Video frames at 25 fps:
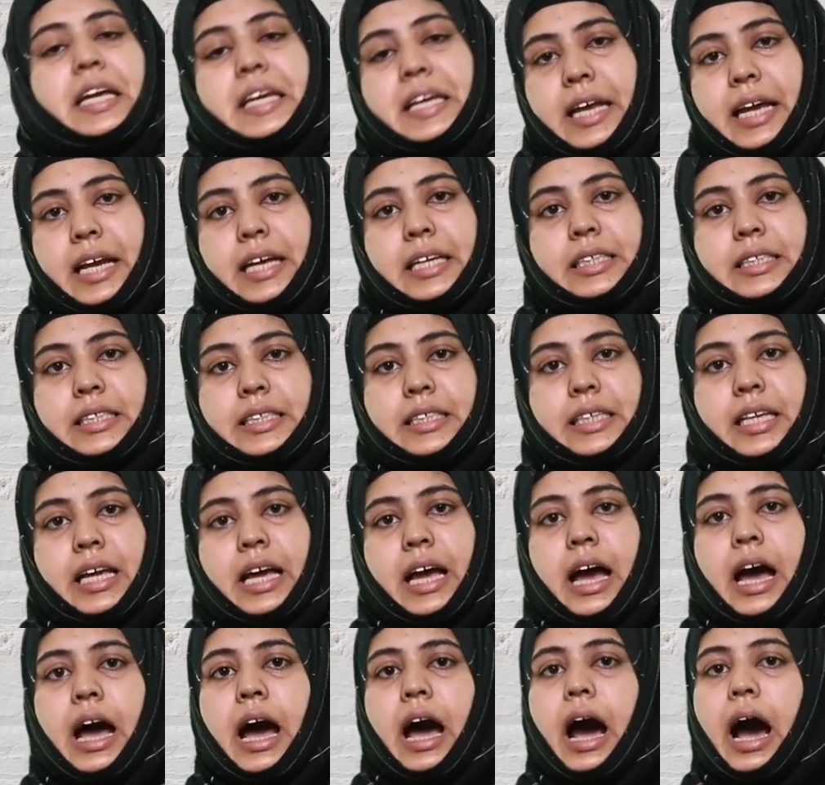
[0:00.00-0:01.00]
Yes,
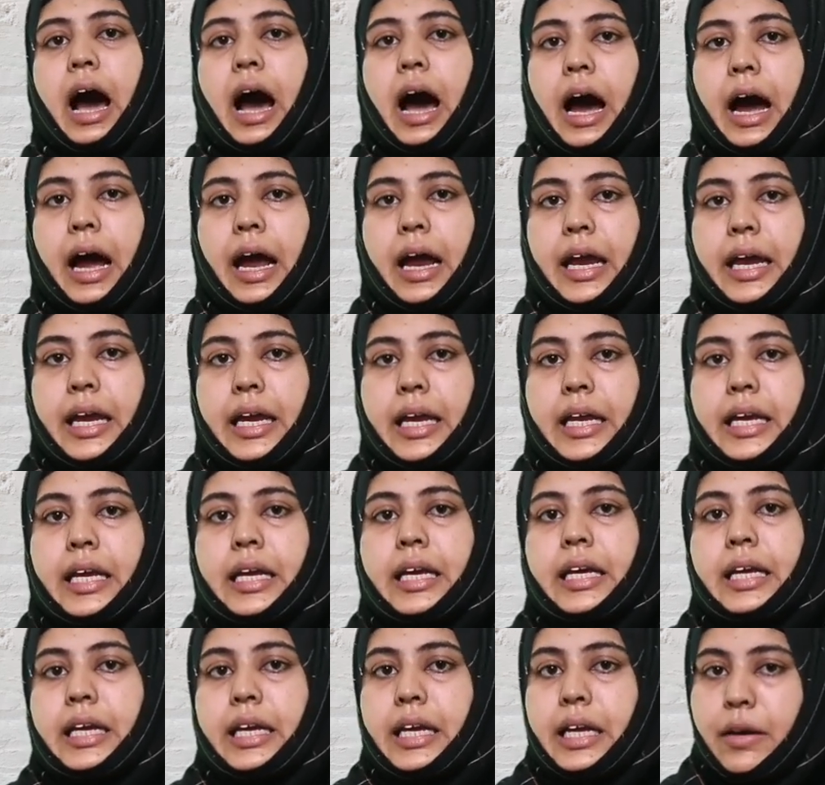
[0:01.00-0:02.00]
I
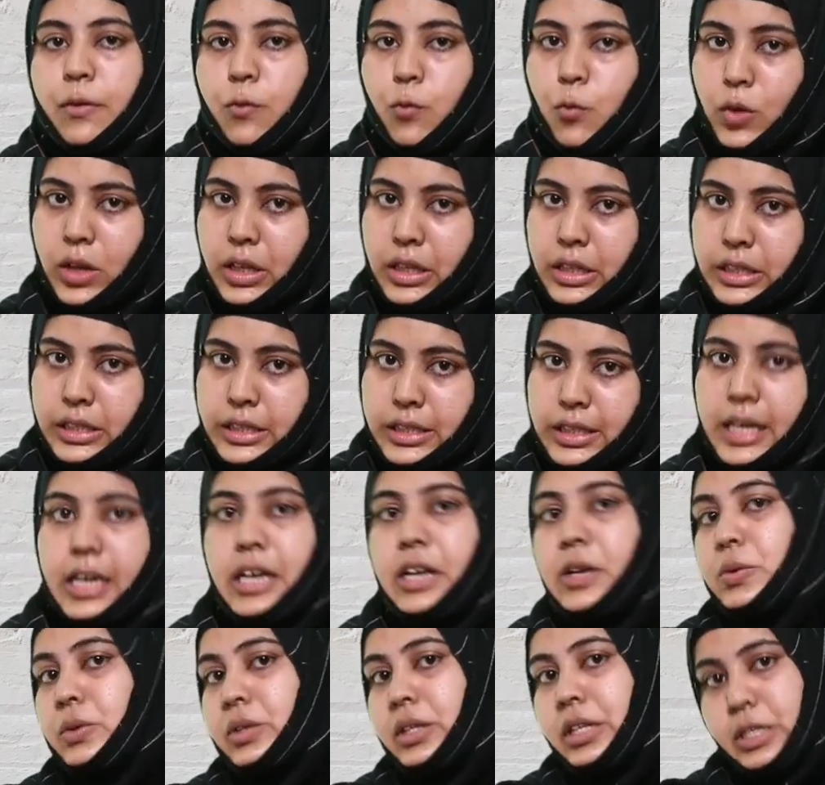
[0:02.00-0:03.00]
will say
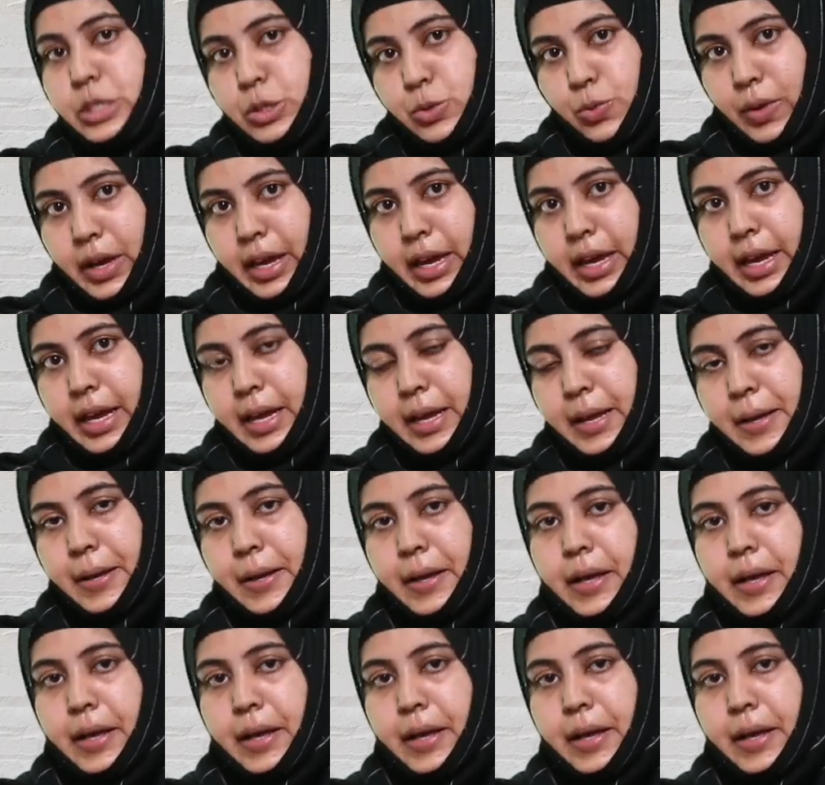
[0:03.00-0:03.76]
you this way.